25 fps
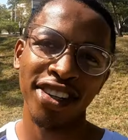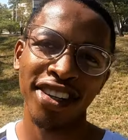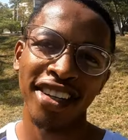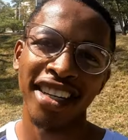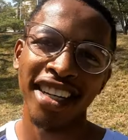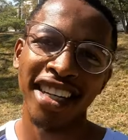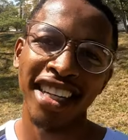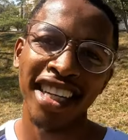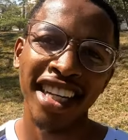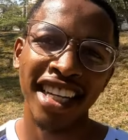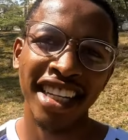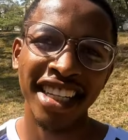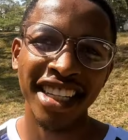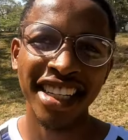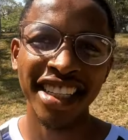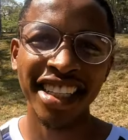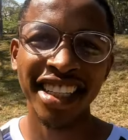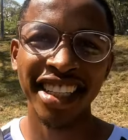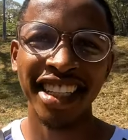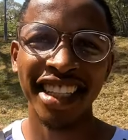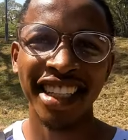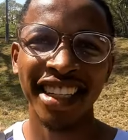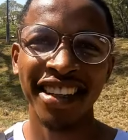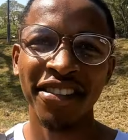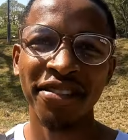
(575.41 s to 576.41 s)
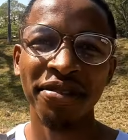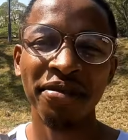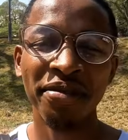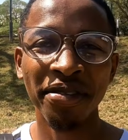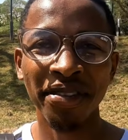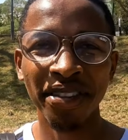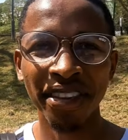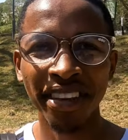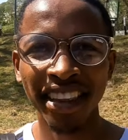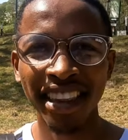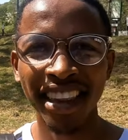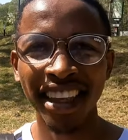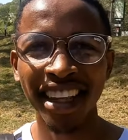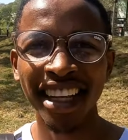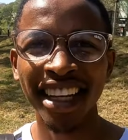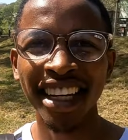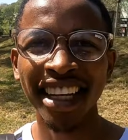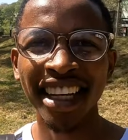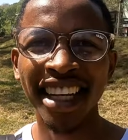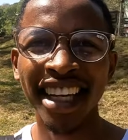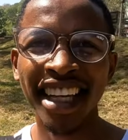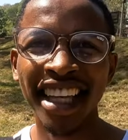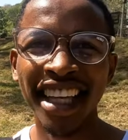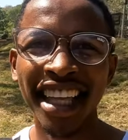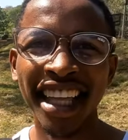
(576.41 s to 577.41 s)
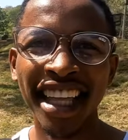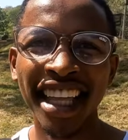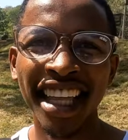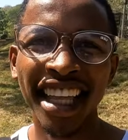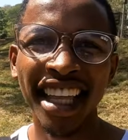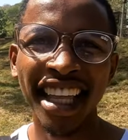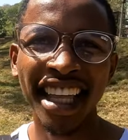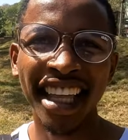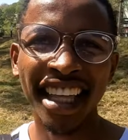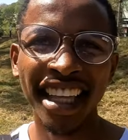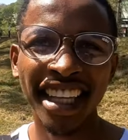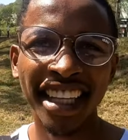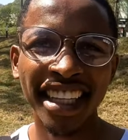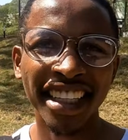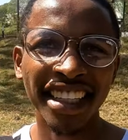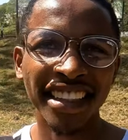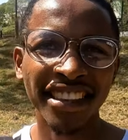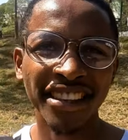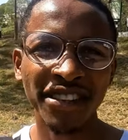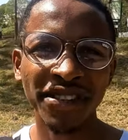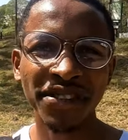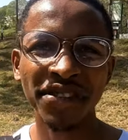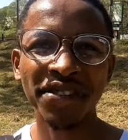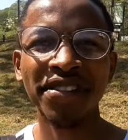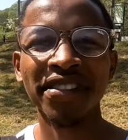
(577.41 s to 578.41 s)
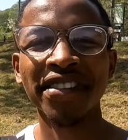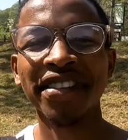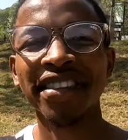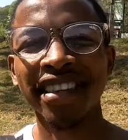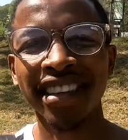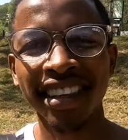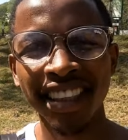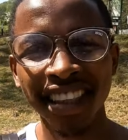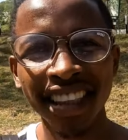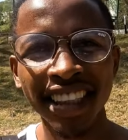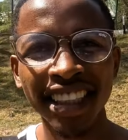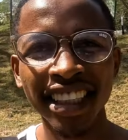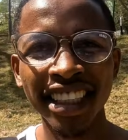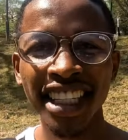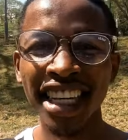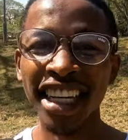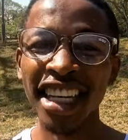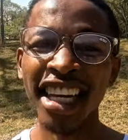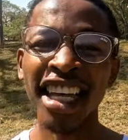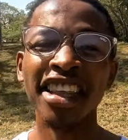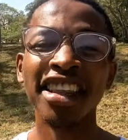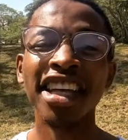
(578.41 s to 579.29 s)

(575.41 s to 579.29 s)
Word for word: Okay, all right. Yeah. Thank you so much for um, being on the show, man.